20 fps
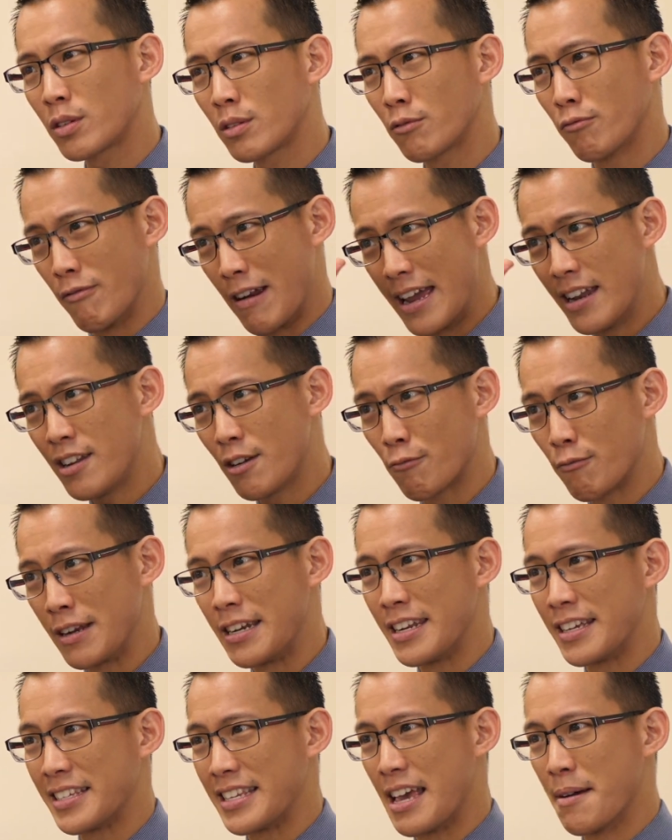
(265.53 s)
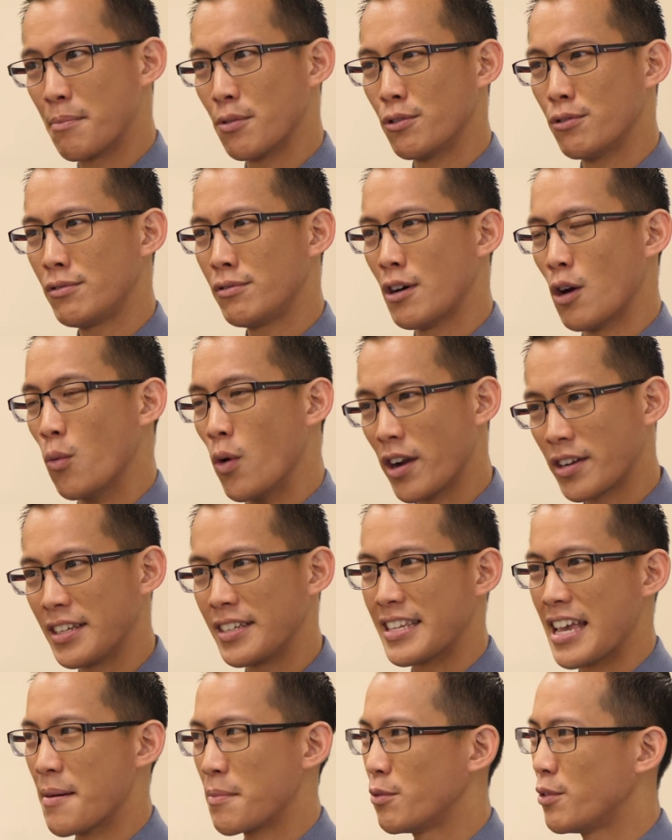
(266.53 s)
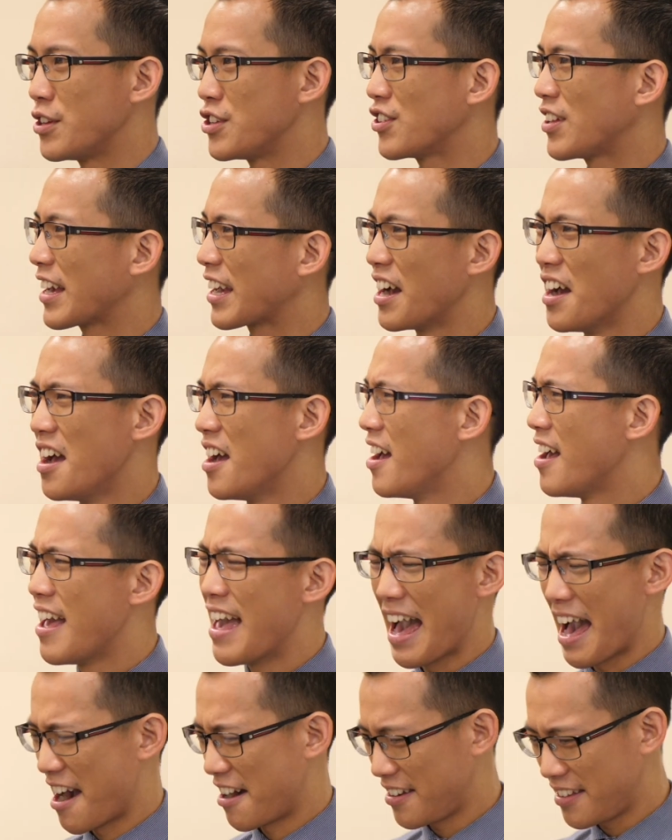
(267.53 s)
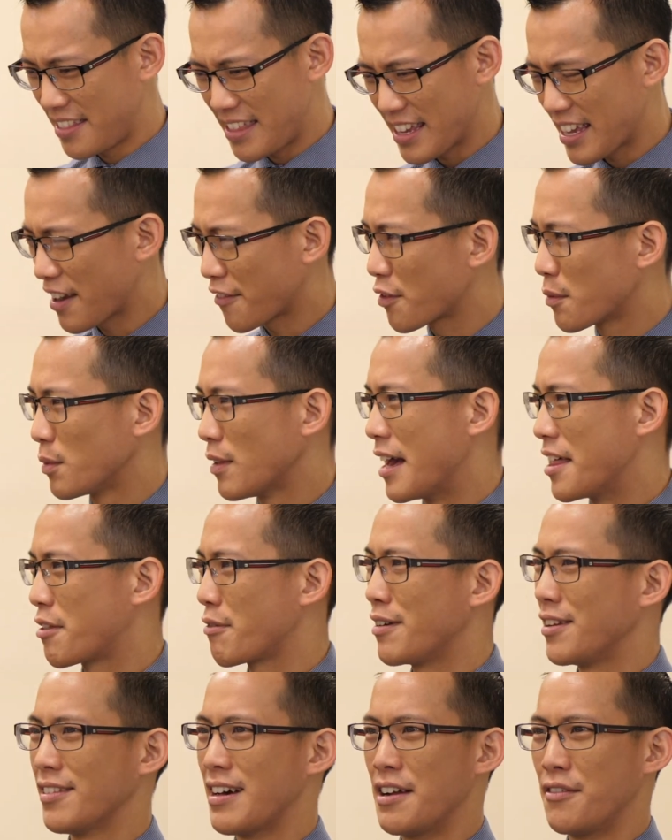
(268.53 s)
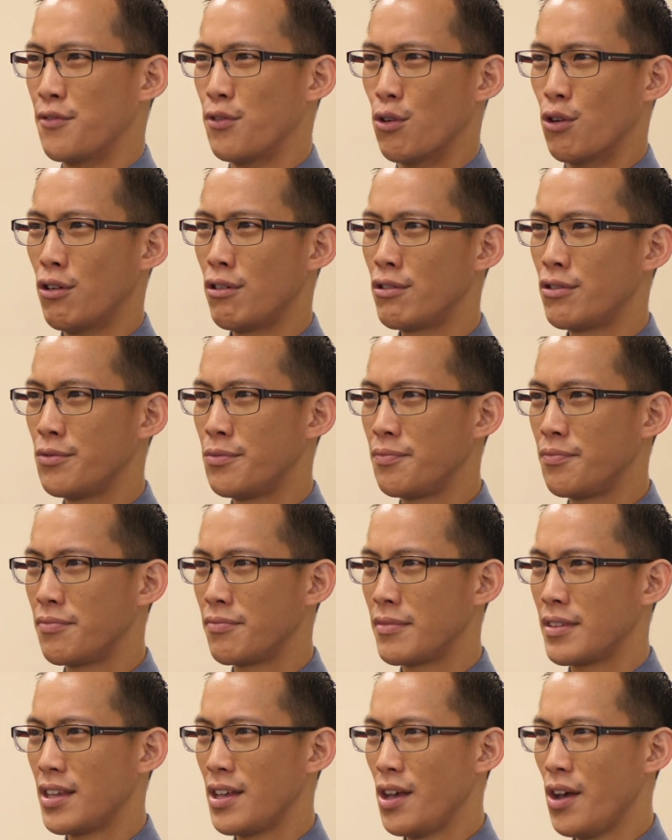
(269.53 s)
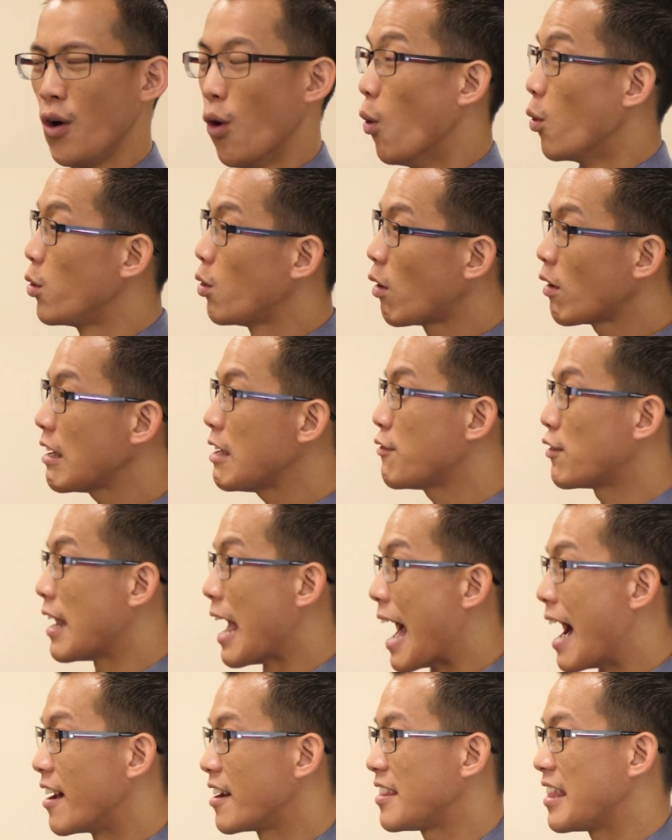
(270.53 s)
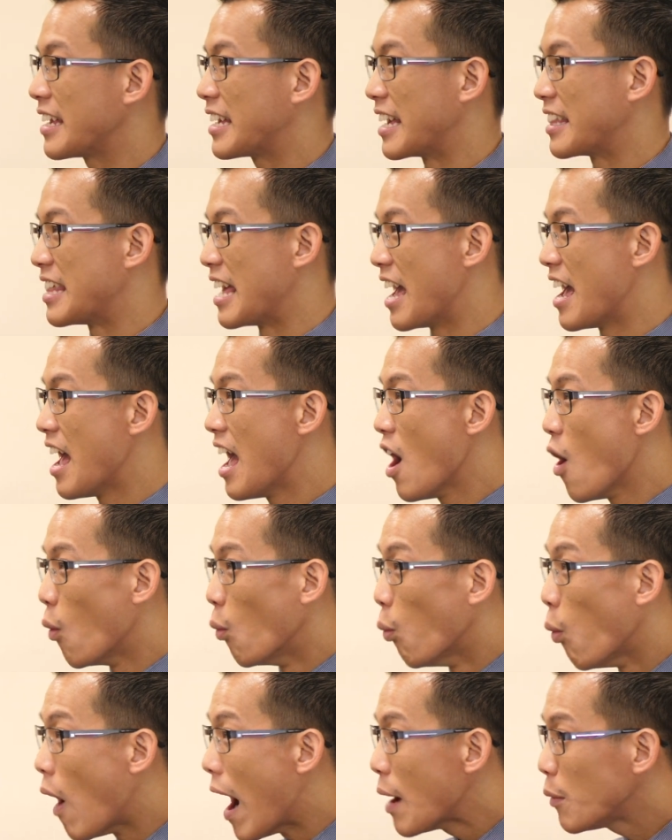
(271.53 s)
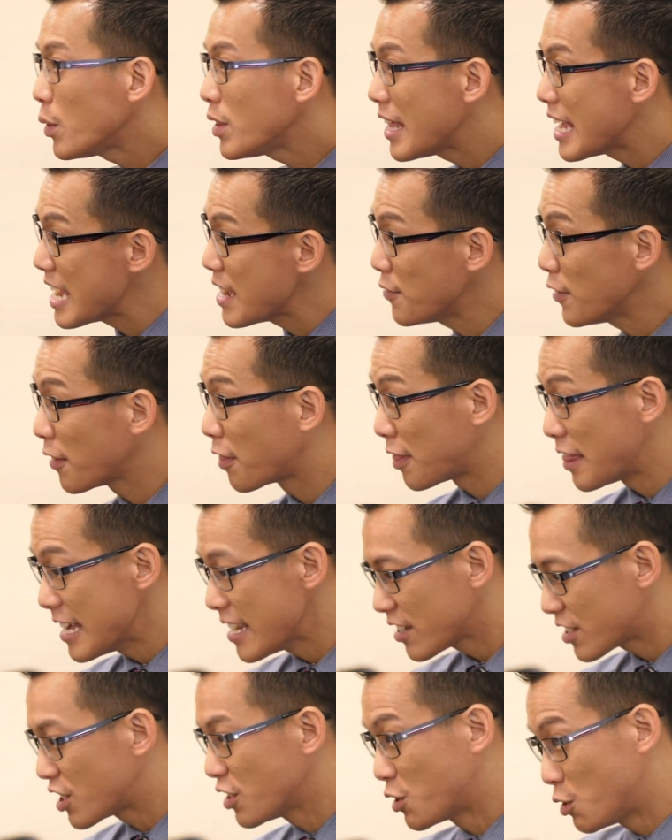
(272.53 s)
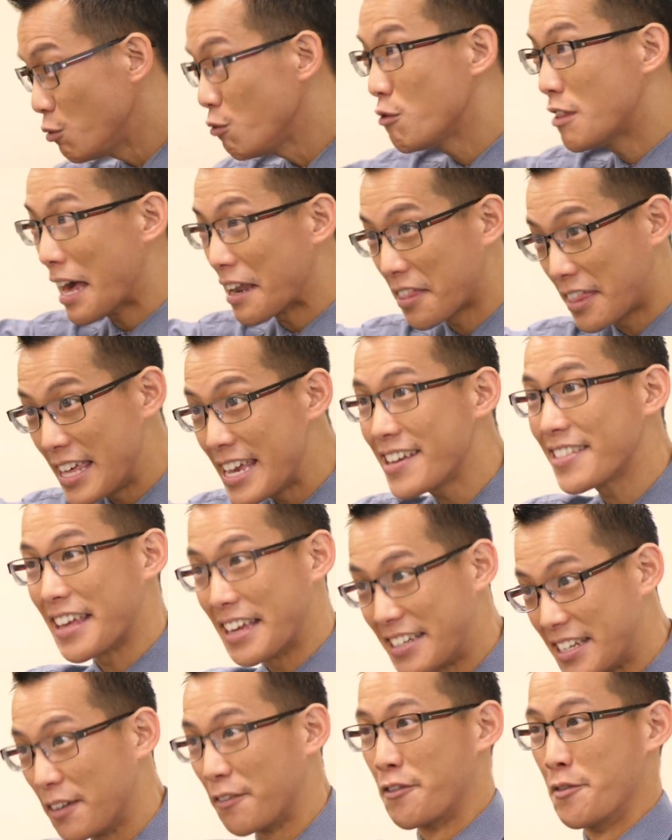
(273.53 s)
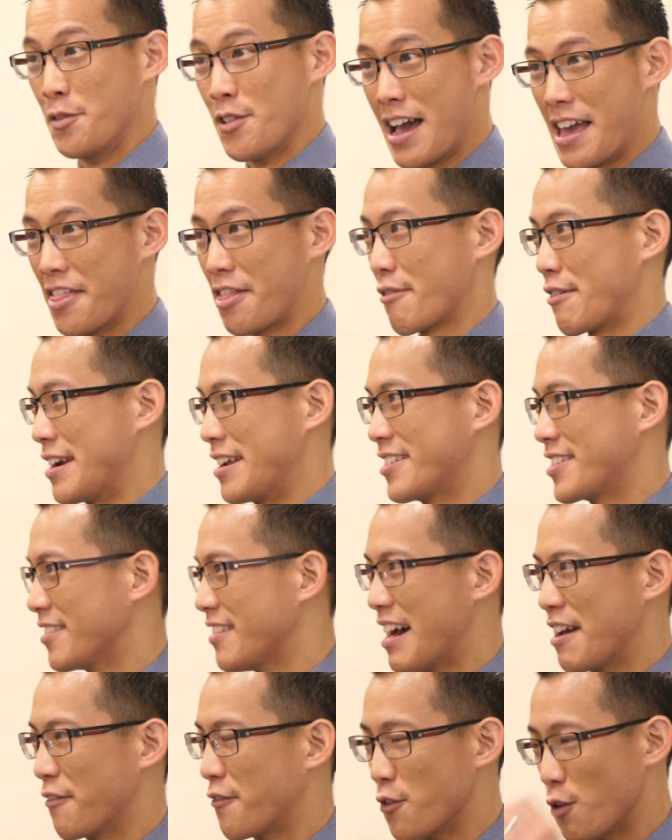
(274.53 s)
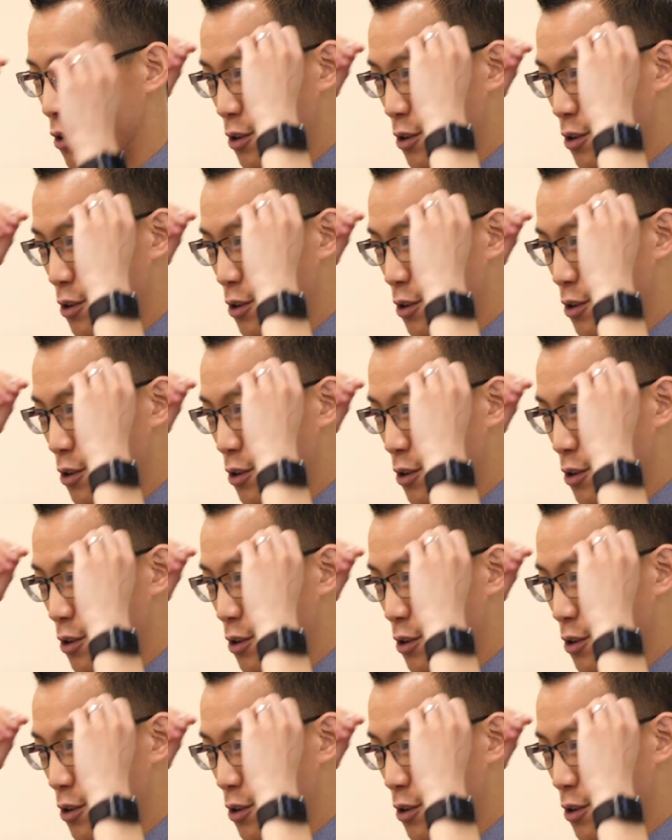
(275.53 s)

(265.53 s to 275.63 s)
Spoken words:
read a written example, a worked example, and you're like, how did they get from line 3 to line 4? Or not even how did they get there, why would they even think to do that thing they did from line 3 to line 4?